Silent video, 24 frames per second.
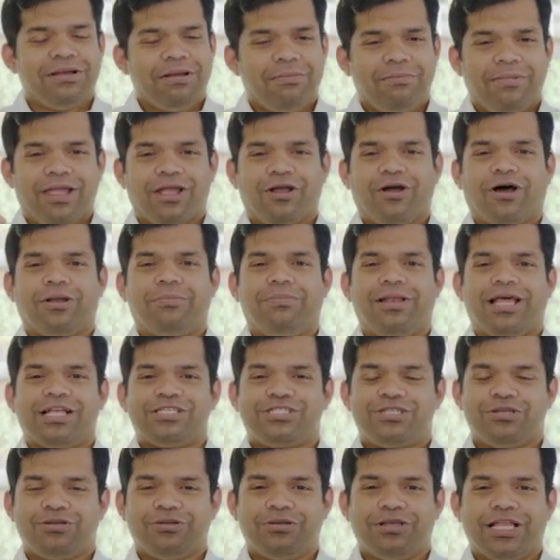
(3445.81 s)
May God
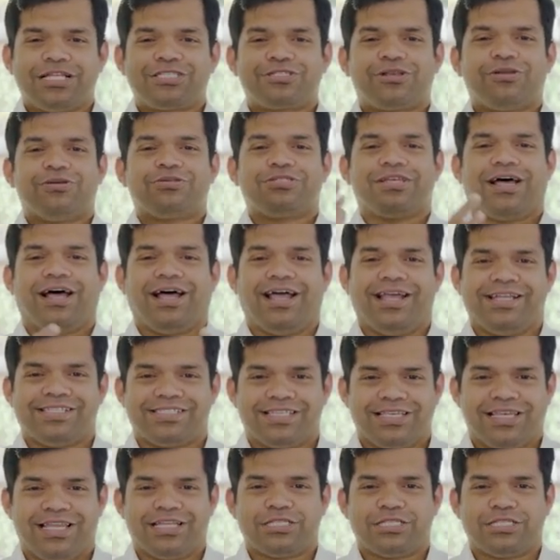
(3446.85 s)
bless you. Let's close our eyes and